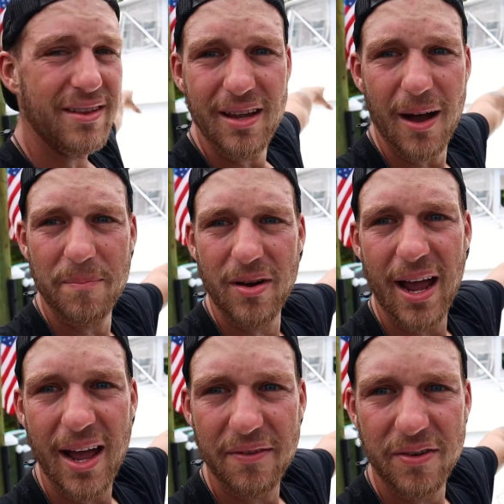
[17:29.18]
the upper
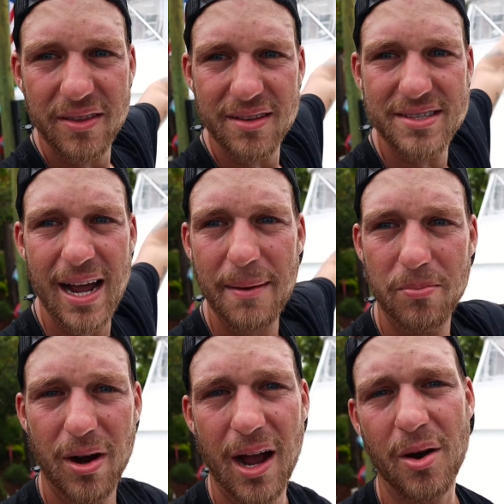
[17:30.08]
half, the top
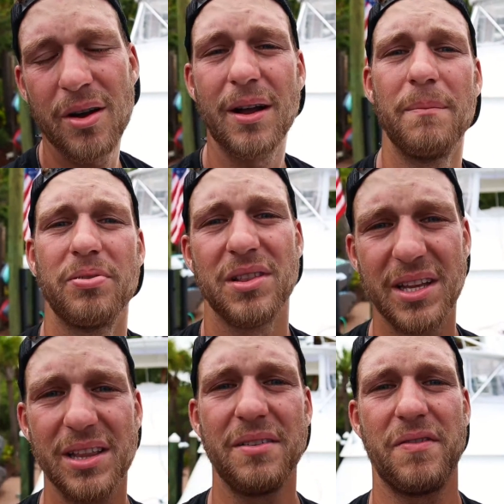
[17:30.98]
brow completely